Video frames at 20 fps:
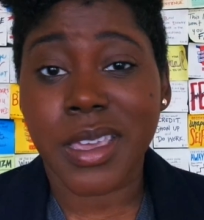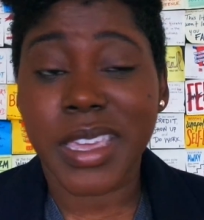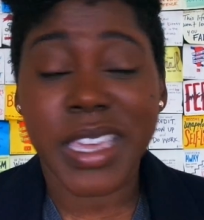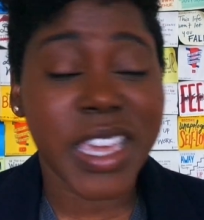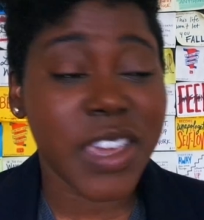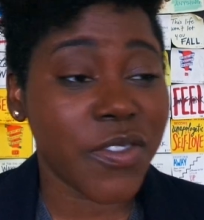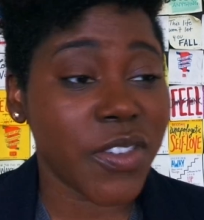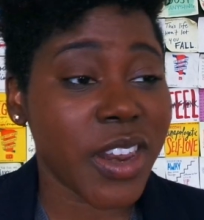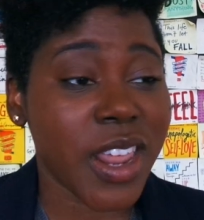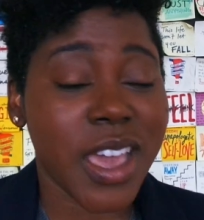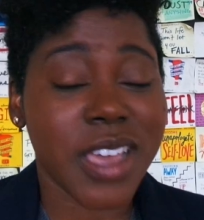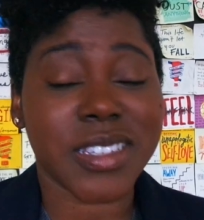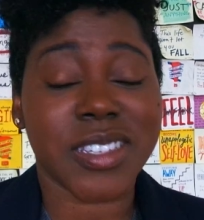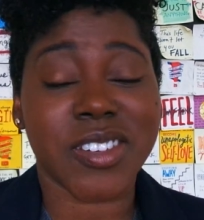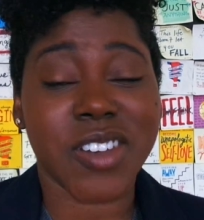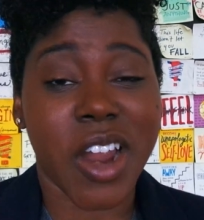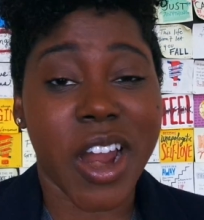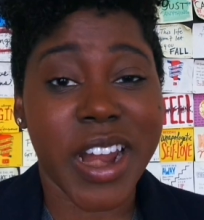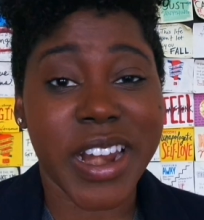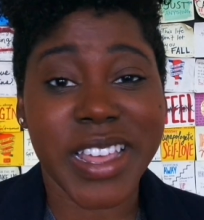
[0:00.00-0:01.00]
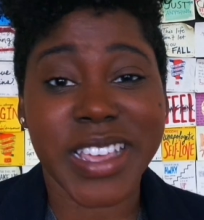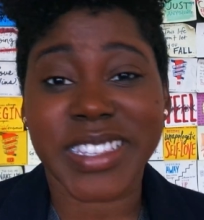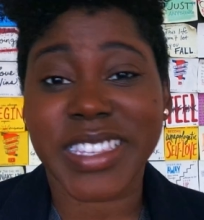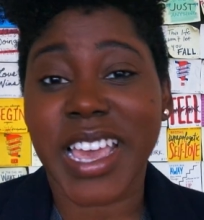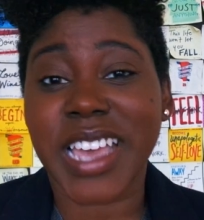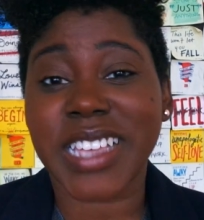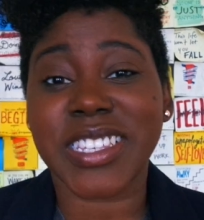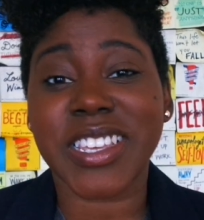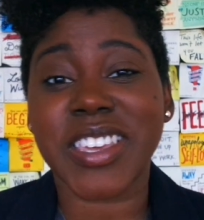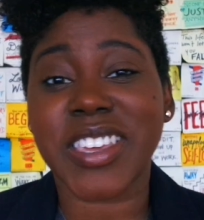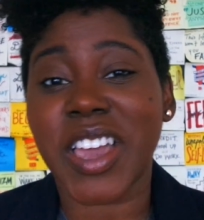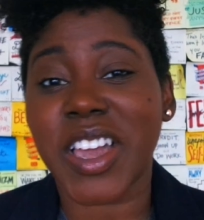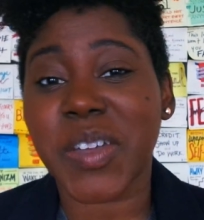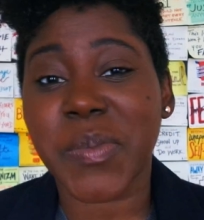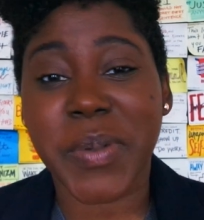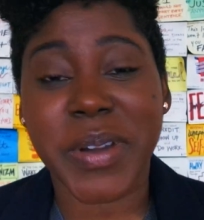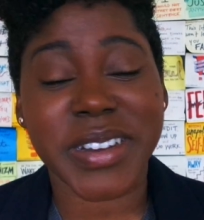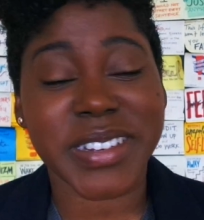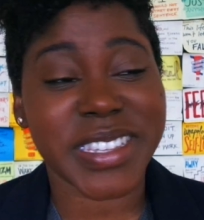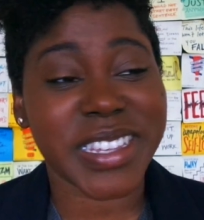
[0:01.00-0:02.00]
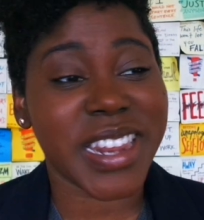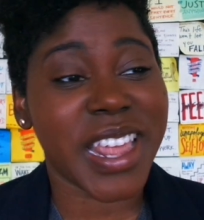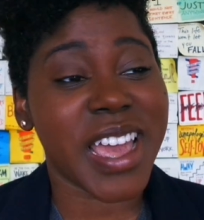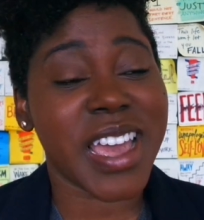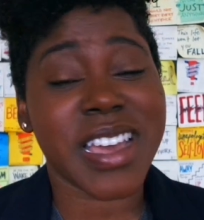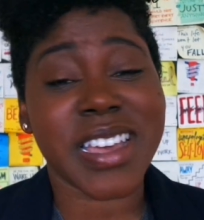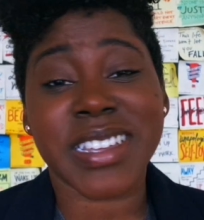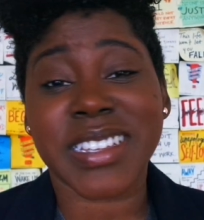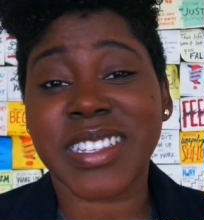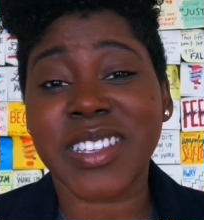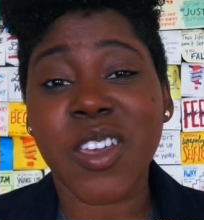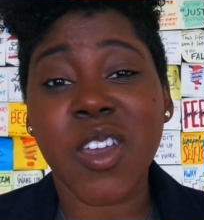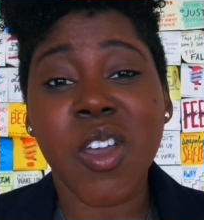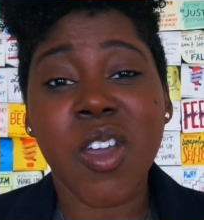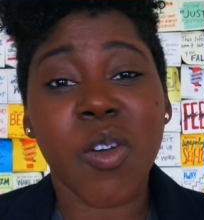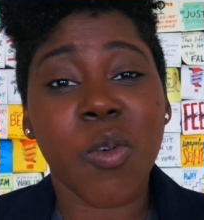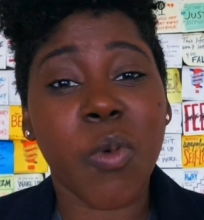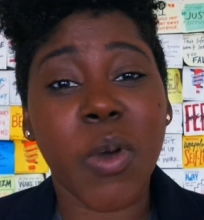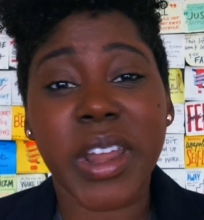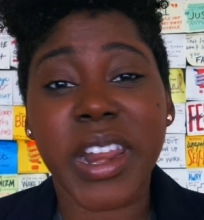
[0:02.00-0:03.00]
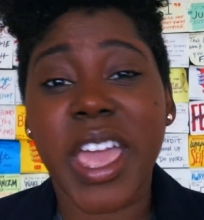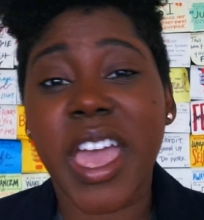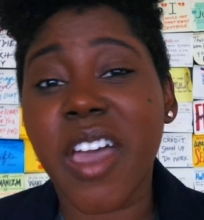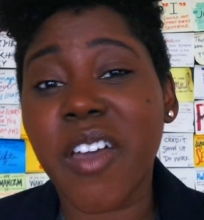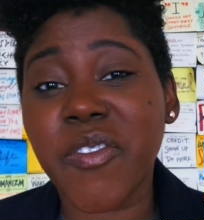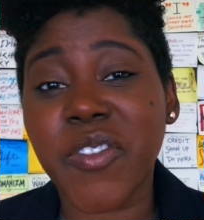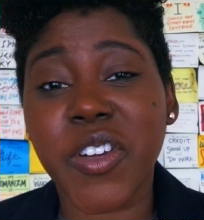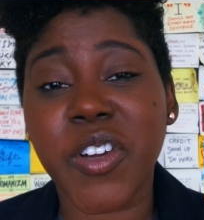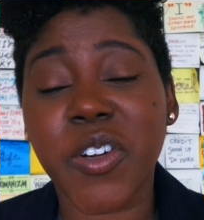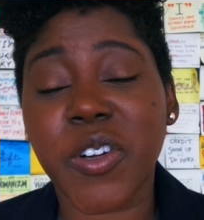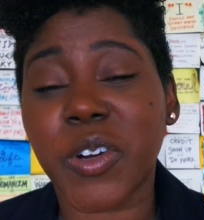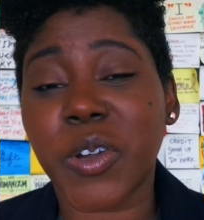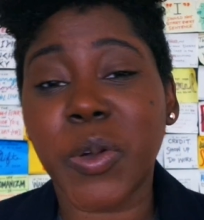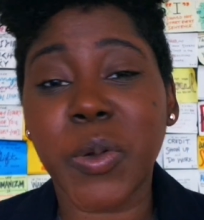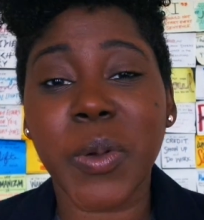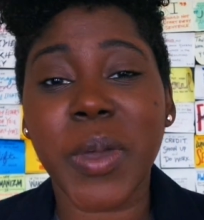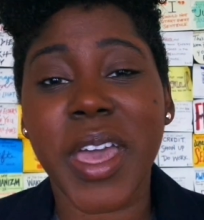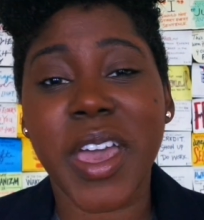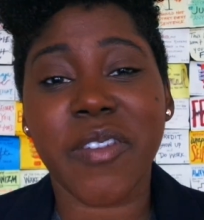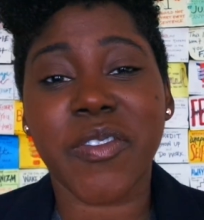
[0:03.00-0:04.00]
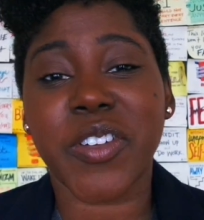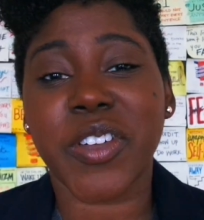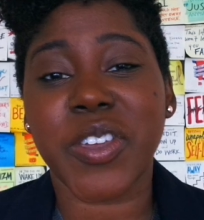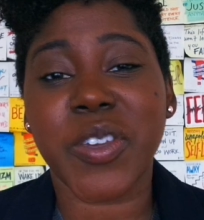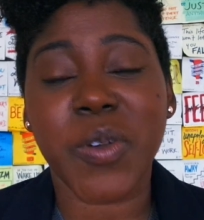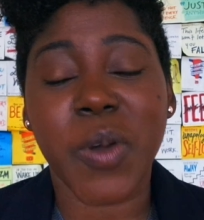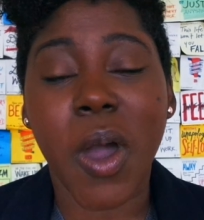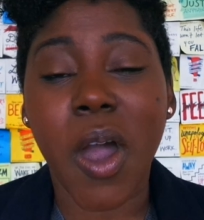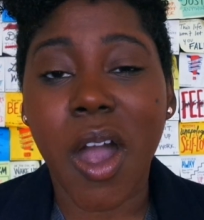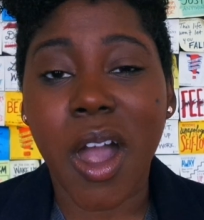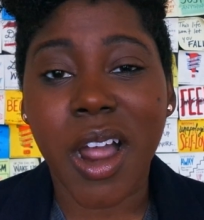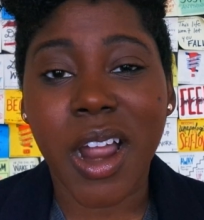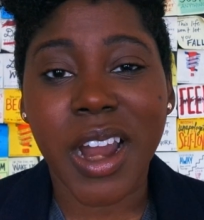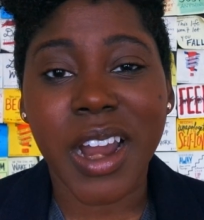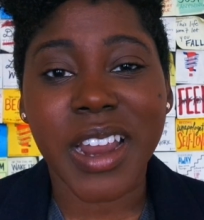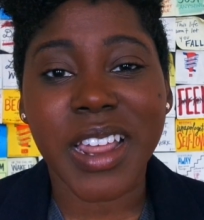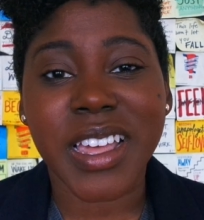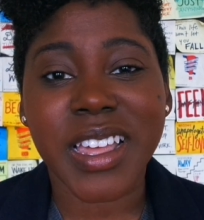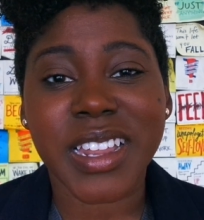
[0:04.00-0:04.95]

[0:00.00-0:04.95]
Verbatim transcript: even as an artist, as a young person, as whatever or whoever you are,